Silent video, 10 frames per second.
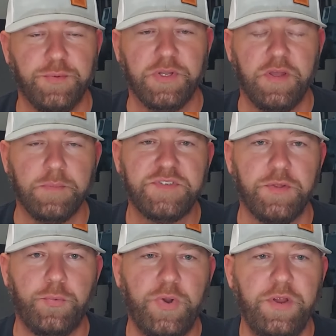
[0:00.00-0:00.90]
So it comes to
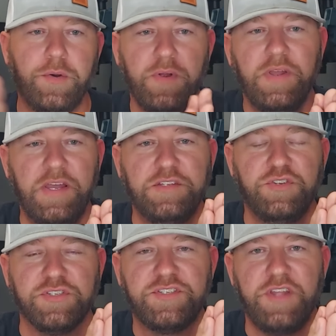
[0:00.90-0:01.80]
the rear, it
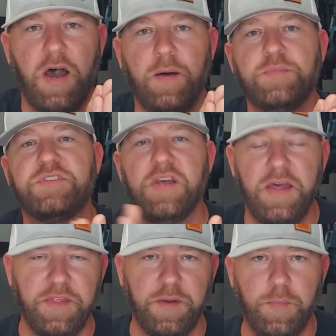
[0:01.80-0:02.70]
just stops,
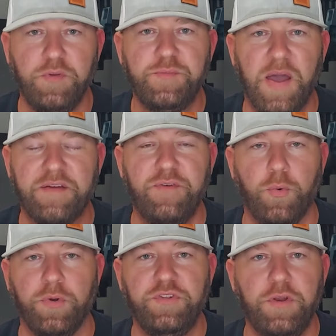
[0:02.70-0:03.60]
and then it moves back
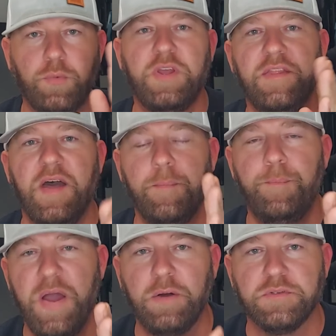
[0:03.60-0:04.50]
forward. You don't get
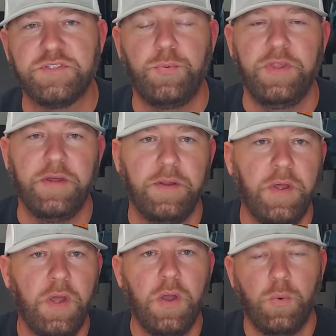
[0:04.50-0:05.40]
that bounce with it,
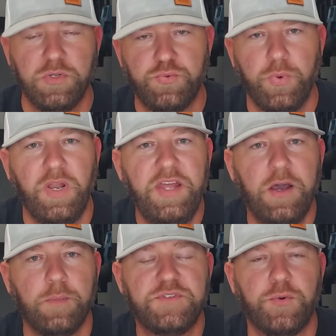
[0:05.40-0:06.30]
which really
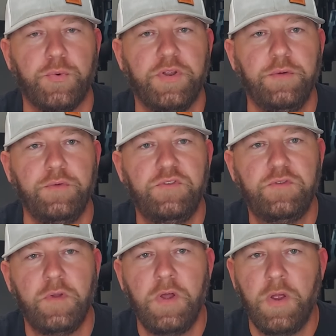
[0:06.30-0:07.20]
helps to
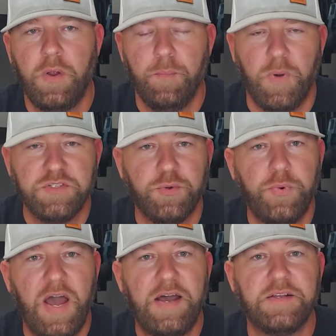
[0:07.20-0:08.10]
reduce muzzle
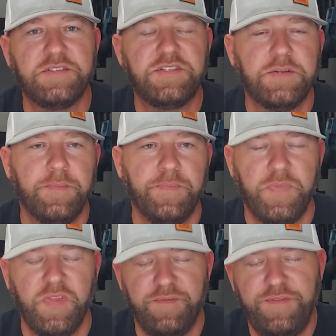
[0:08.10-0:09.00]
rise,
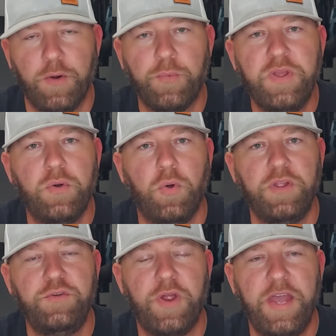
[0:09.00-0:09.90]
felt recoil
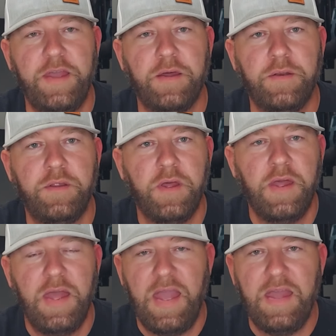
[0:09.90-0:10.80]
in your hand,
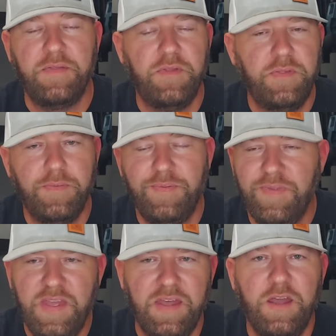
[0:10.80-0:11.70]
and
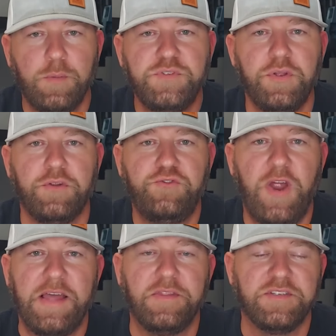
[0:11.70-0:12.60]
it helps you to
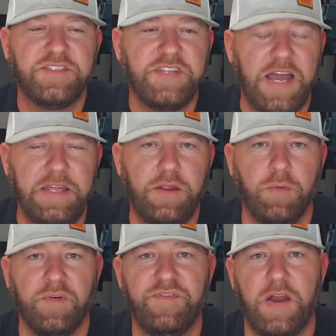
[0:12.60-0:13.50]
track the sight
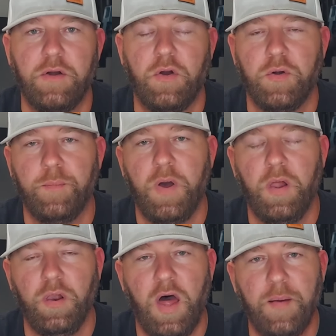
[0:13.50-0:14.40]
on the firearm
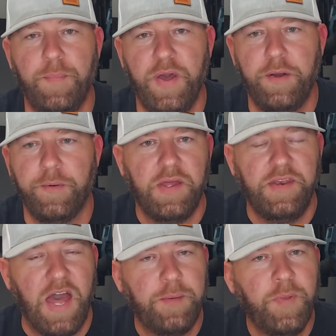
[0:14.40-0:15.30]
a lot better.
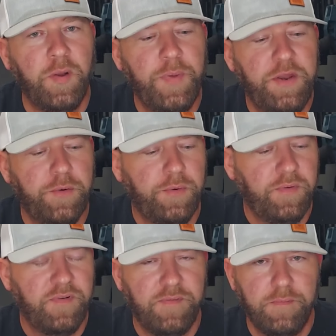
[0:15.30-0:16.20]

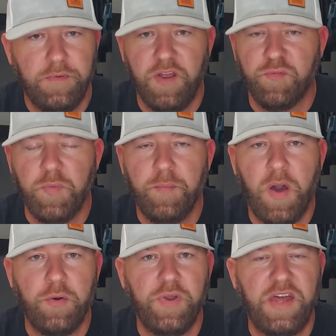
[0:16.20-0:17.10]
9mm, government
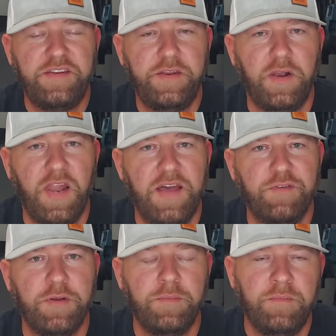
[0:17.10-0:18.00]
model
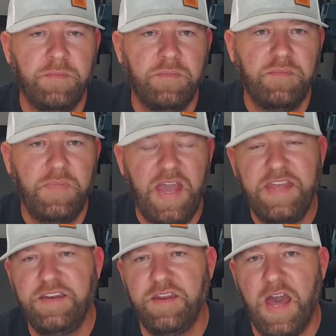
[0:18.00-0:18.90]
1911,
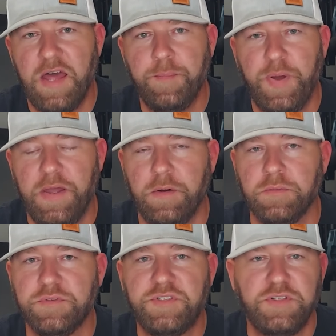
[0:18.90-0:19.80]
8 to 9
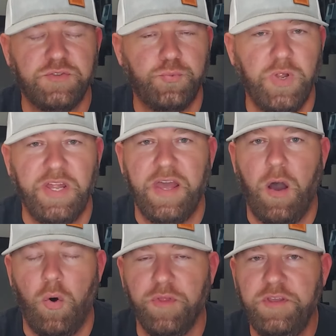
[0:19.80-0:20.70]
pounds is really
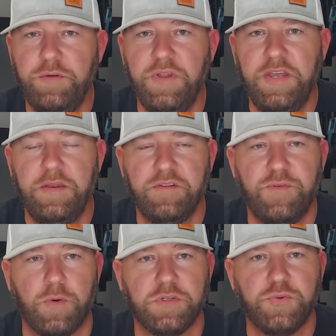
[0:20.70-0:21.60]
all that you need as
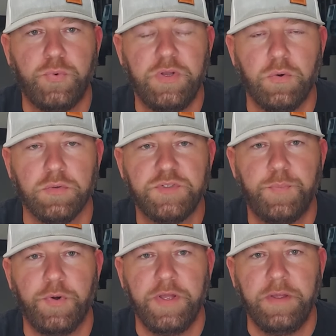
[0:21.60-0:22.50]
far as a recoil
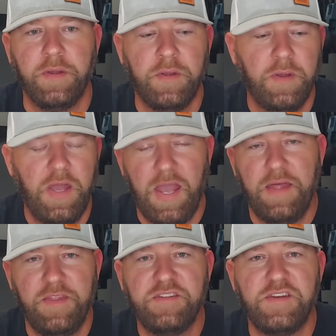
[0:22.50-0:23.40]
spring.
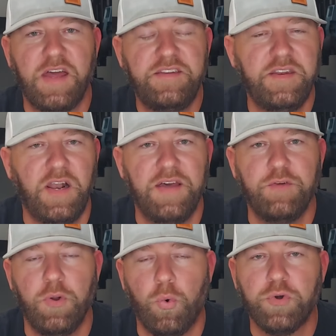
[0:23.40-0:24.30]
And that's
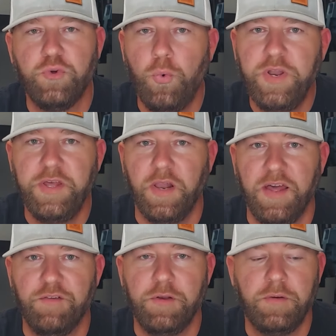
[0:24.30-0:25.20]
1911 or
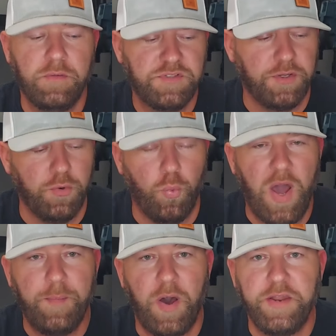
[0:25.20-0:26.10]
2011. So your
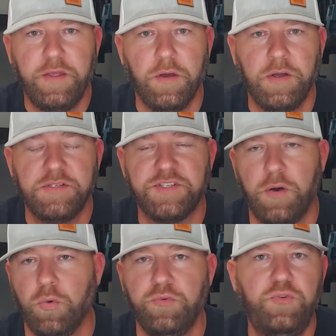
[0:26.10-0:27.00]
wide body guns that
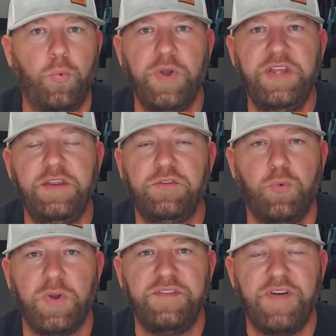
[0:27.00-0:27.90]
hold 20 to
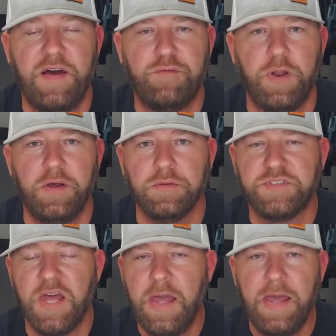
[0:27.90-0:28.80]
25
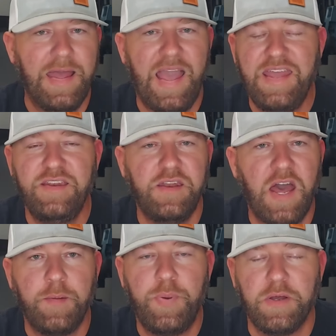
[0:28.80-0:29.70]
rounds, 8 to
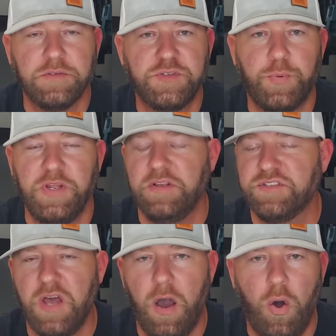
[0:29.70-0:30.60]
9 pound spring
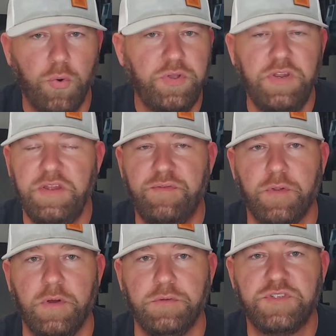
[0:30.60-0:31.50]
is all you need
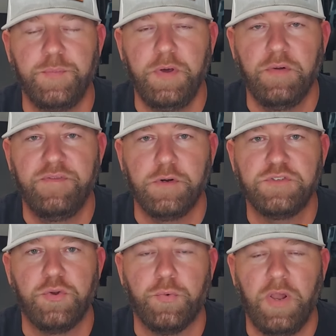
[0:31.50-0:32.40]
for those to be able to
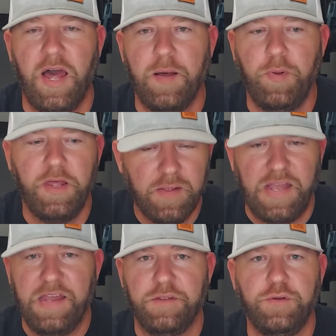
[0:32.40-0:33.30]
function reliably.
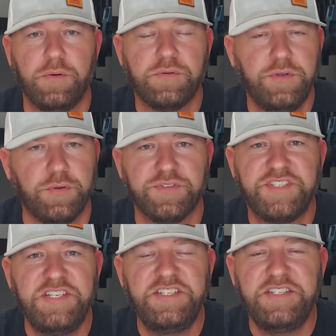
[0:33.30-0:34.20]
And your
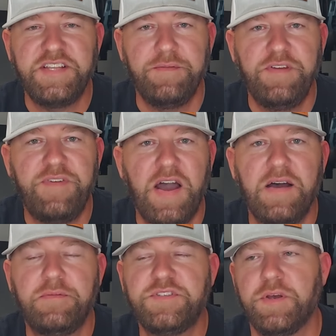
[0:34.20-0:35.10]

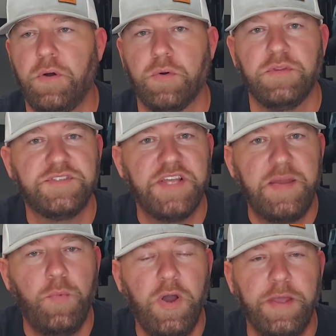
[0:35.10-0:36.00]
CZ75s are the
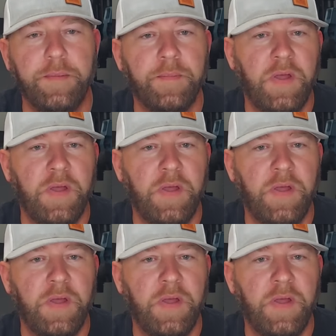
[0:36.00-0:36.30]
same way.